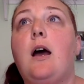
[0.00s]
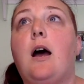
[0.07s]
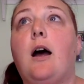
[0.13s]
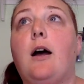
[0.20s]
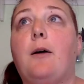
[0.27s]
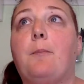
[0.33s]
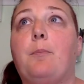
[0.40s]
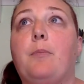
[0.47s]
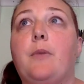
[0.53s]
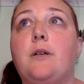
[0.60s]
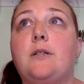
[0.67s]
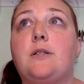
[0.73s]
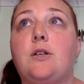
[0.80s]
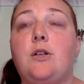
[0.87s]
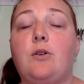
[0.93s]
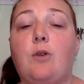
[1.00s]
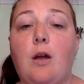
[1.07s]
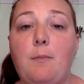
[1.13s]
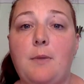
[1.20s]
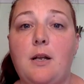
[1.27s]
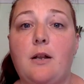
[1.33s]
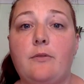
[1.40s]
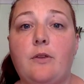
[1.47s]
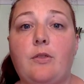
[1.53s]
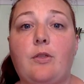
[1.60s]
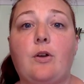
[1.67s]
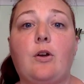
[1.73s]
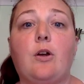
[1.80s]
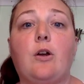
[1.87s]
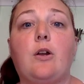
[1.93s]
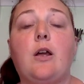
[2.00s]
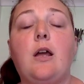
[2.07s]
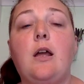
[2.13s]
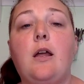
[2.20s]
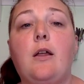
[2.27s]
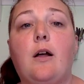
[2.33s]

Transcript: 8th. So you come in on the 3rd.